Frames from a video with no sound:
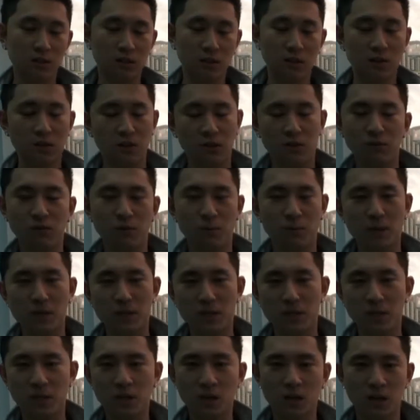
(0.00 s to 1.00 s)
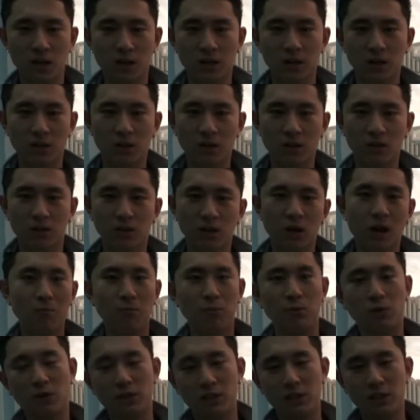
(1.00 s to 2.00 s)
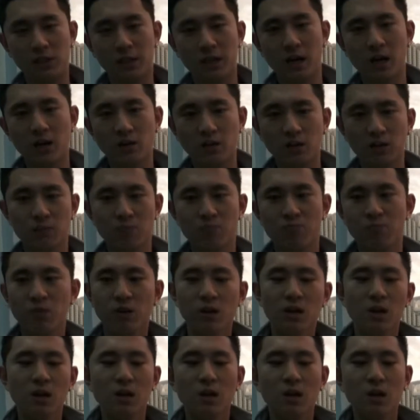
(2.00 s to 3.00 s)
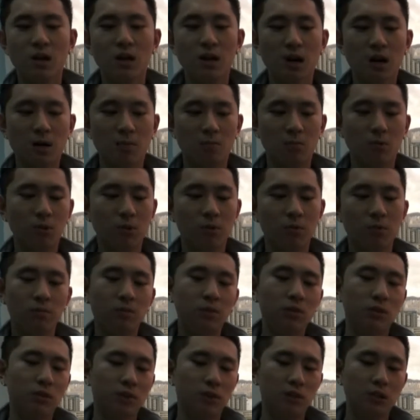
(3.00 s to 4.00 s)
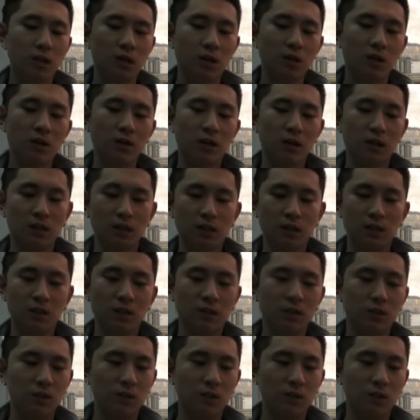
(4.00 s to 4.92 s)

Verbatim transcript: the other information on top 200 accounts. Uh, put them into Excel and